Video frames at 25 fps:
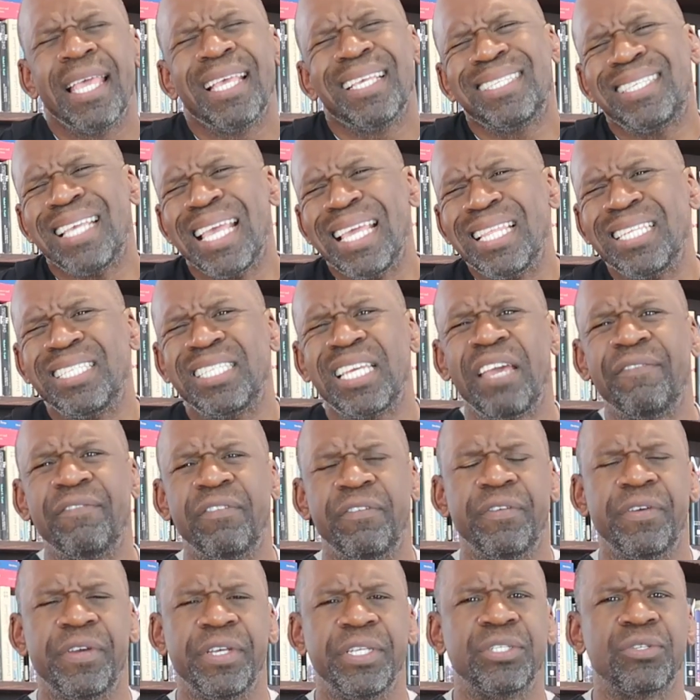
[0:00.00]
Say that you
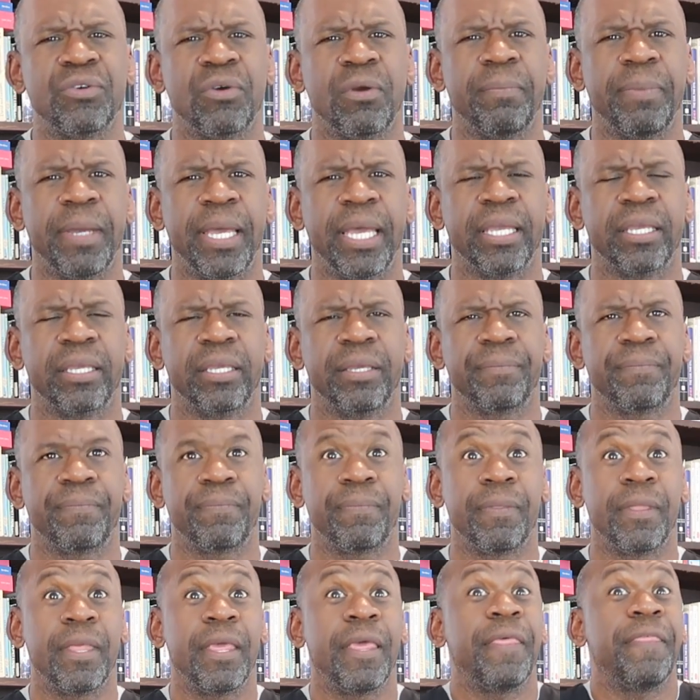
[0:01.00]
have a very sore back.
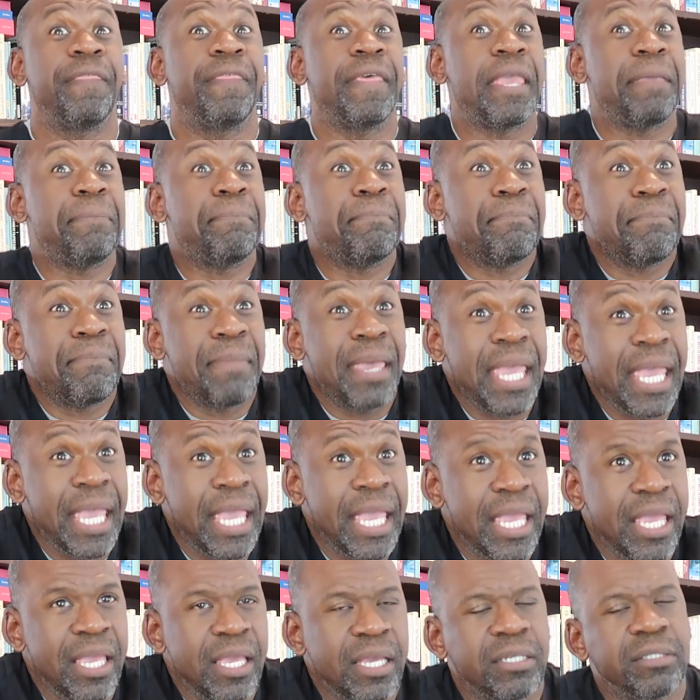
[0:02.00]
They
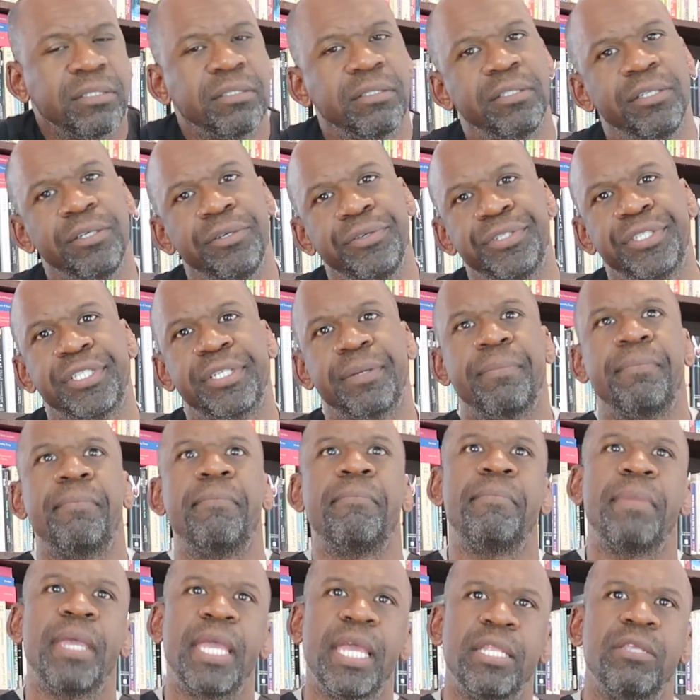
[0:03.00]
may do
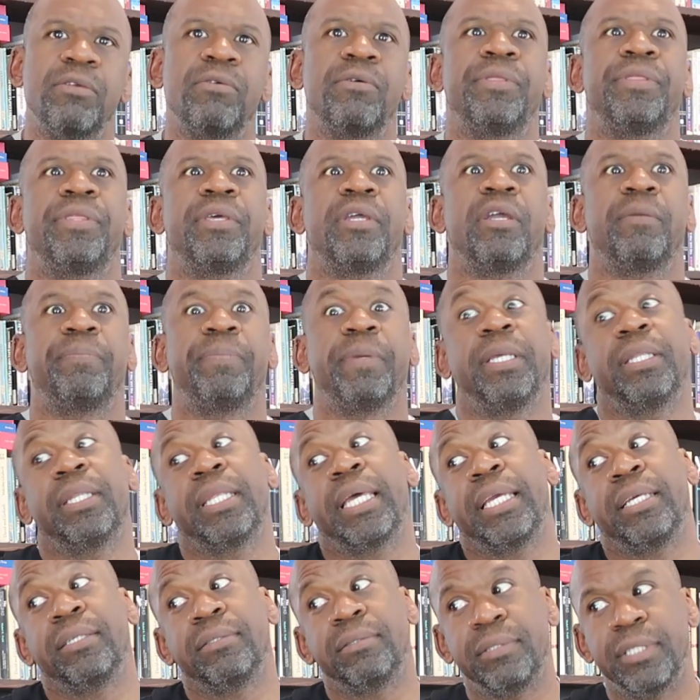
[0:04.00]
some manual therapy
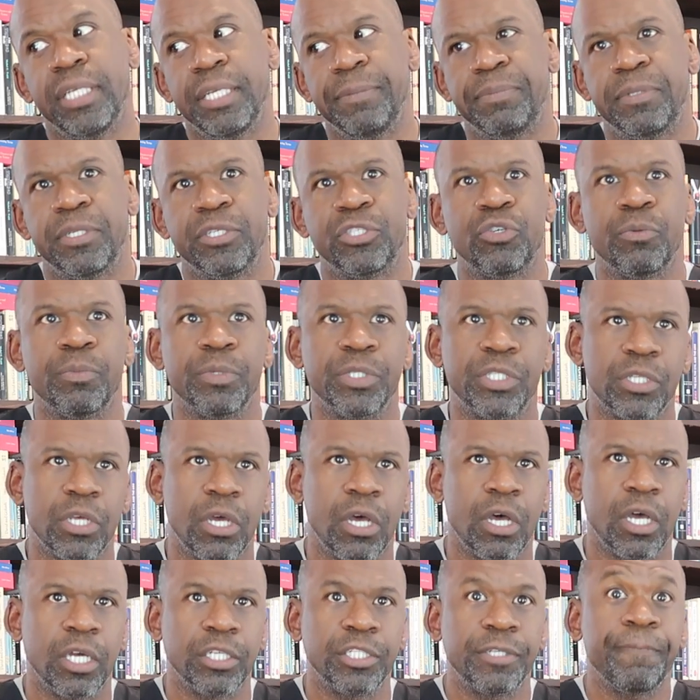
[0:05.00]
like deep tissue
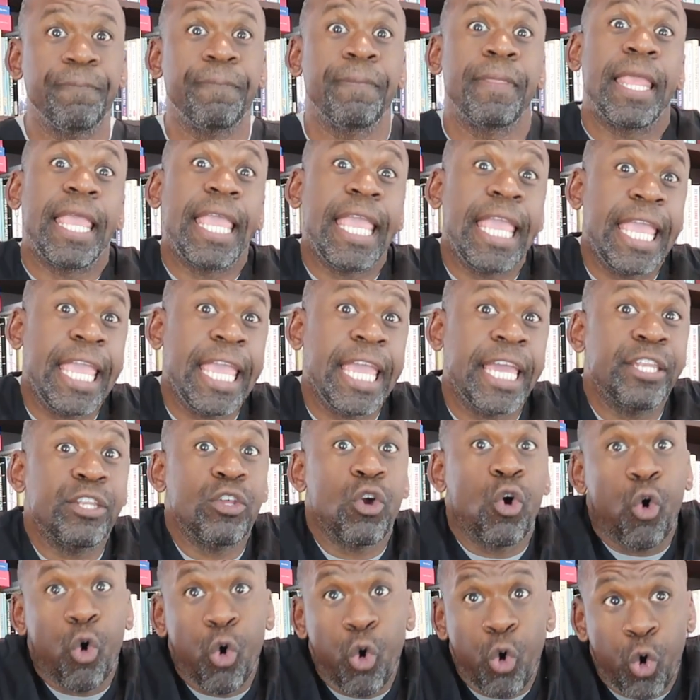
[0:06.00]
massage
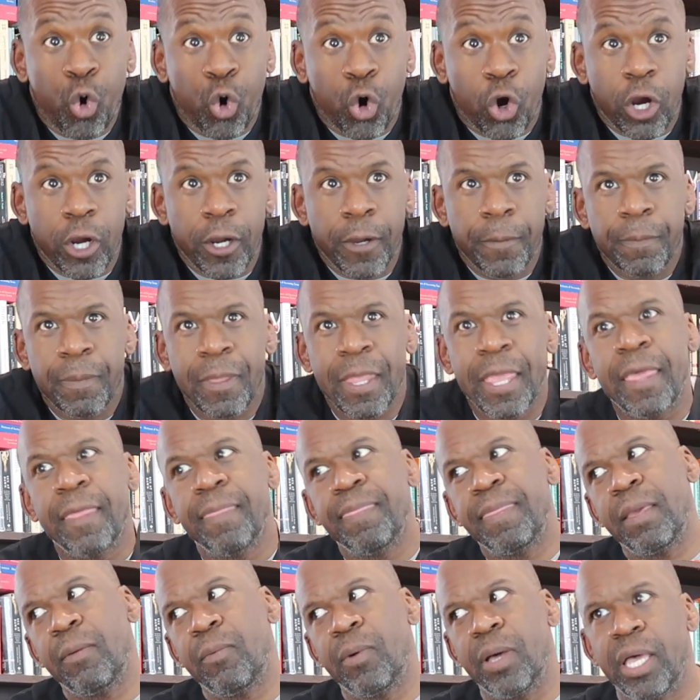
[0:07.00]
and or
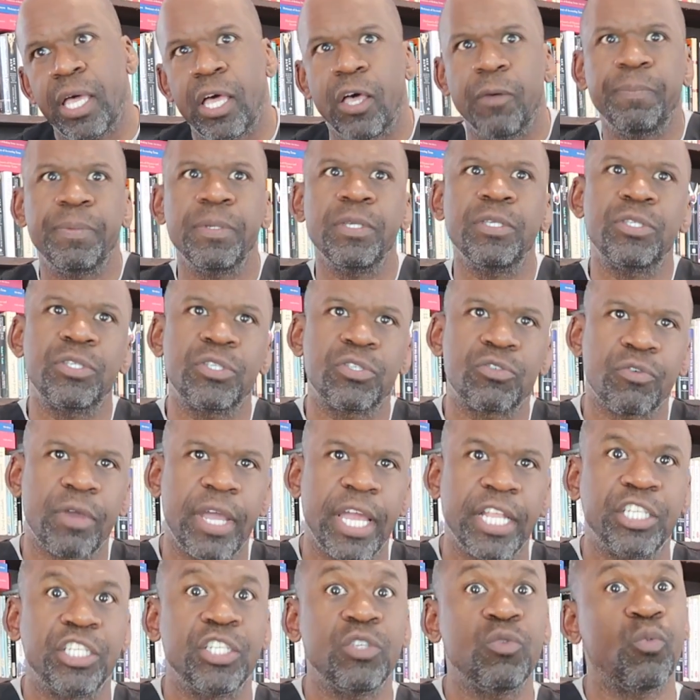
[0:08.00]
they will help you
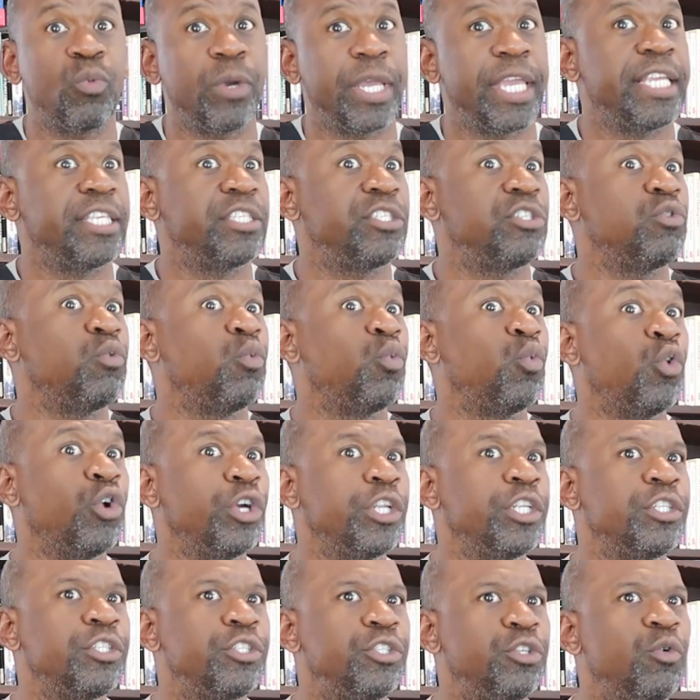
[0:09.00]
stretch in ways you
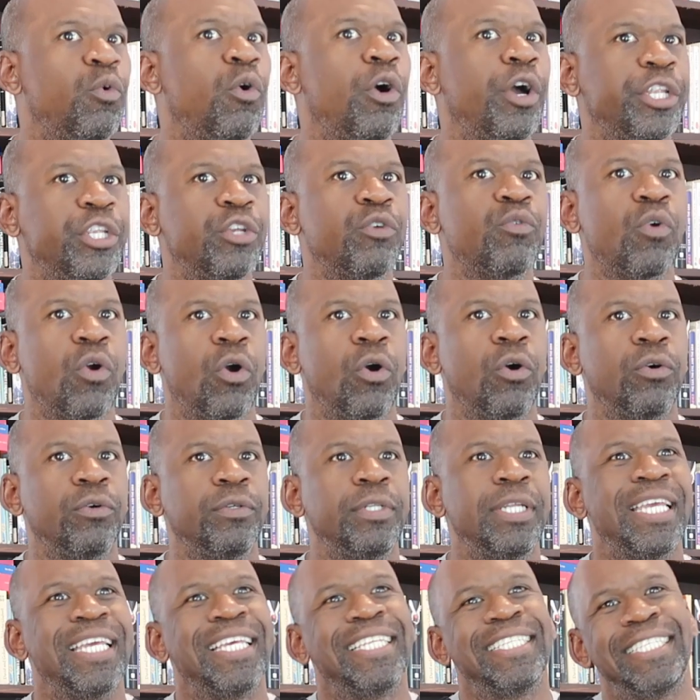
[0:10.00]
wouldn't do on your
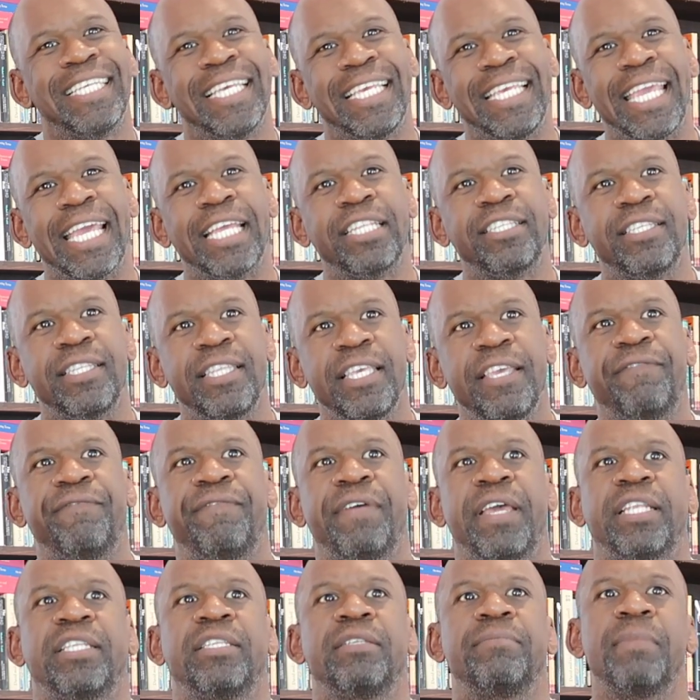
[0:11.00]
own to get to the
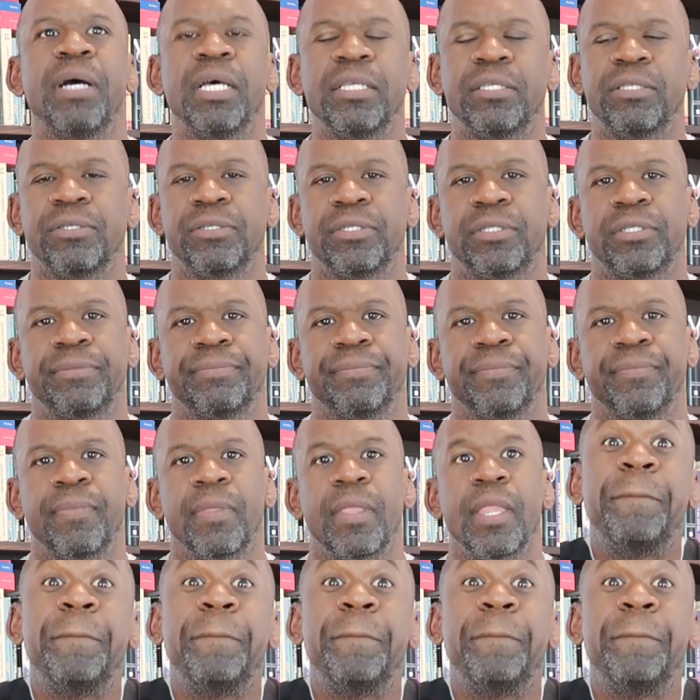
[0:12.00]
affected muscles.